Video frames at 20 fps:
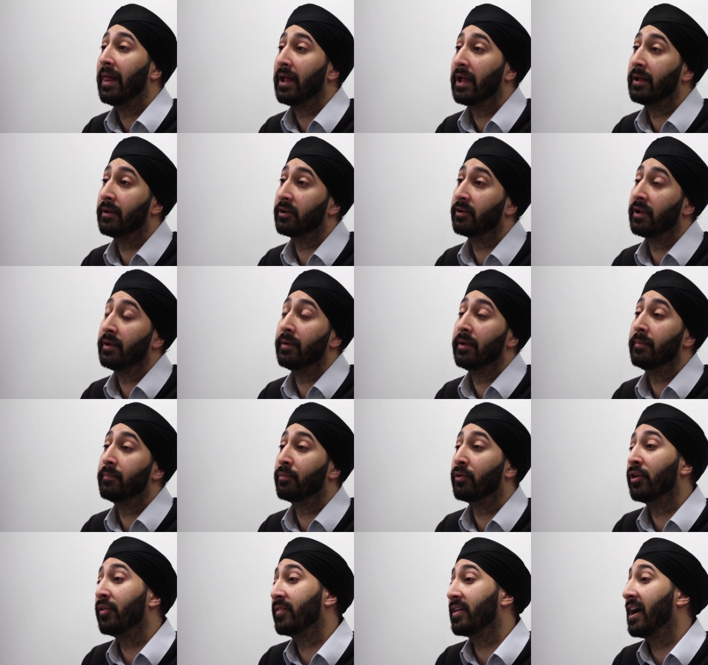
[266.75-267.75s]

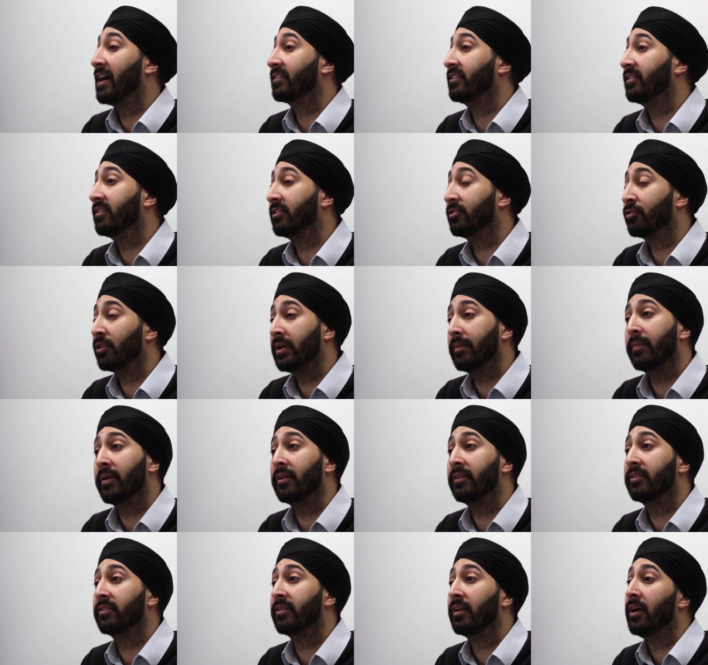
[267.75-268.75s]
improve the access to
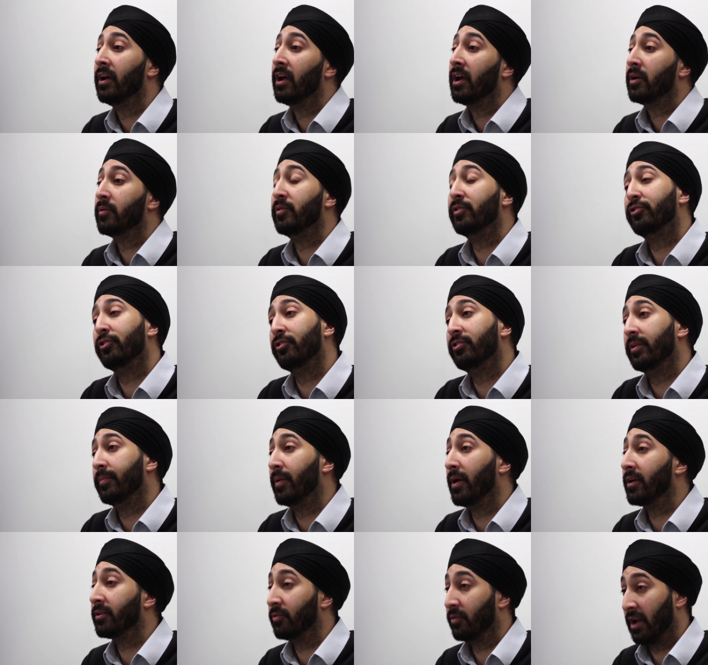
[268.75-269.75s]
treatment, we reduce the
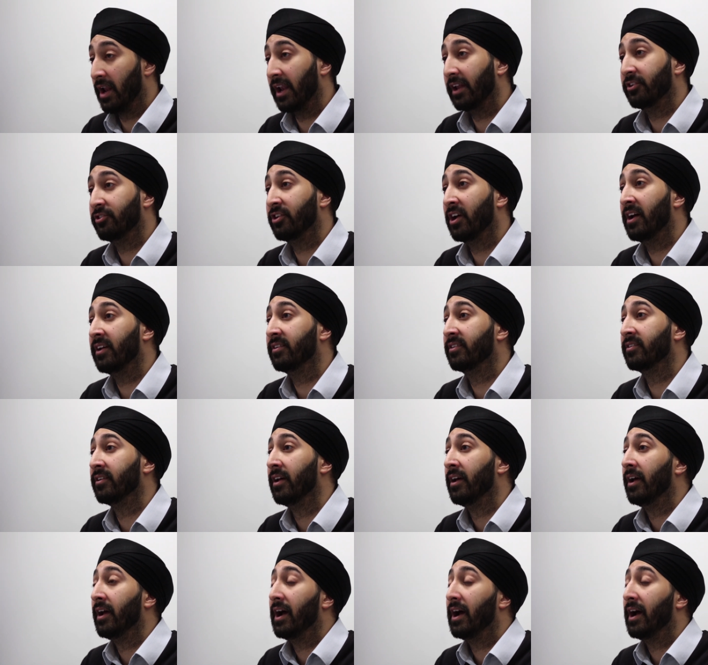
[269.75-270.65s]
burden on NHS,